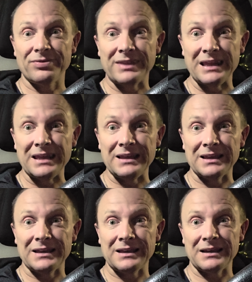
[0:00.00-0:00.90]

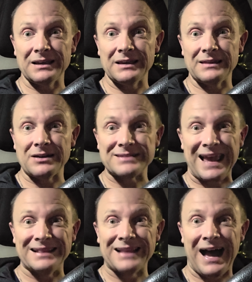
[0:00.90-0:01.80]
there's
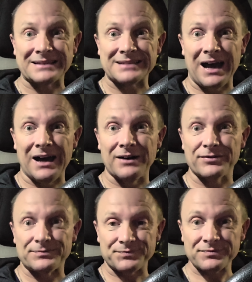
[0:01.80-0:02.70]
a lot
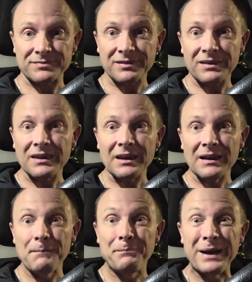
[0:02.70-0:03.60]
of
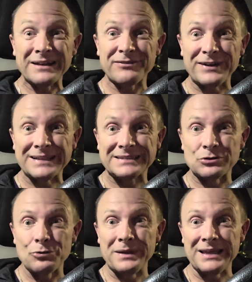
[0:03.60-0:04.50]
benefits
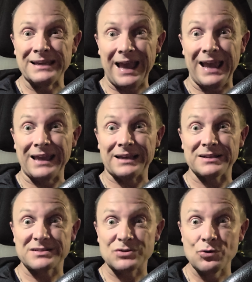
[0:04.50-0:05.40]
to being a
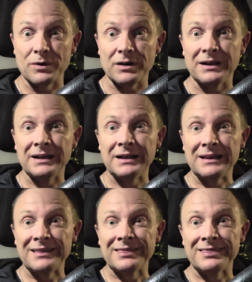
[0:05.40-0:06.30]
consumer.
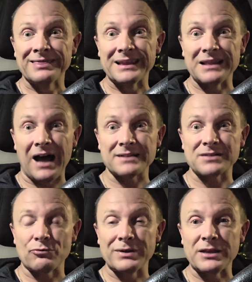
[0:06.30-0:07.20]
The laws
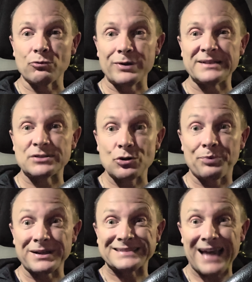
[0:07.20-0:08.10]
are really written to
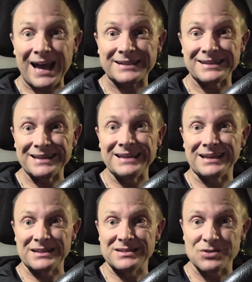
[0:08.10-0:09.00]
protect the
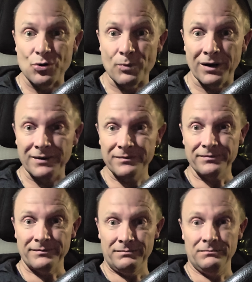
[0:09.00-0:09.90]
consumer.
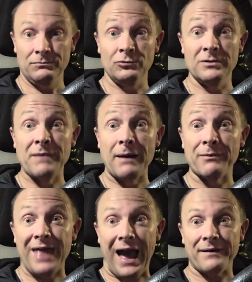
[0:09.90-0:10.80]

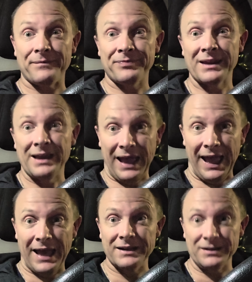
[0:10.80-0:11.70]
Remember that.
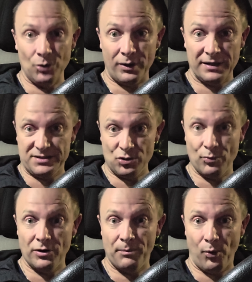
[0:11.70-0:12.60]
And your
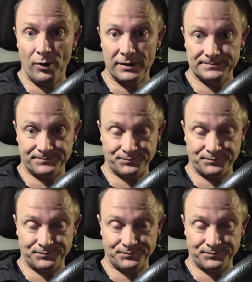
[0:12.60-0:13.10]
consumer report.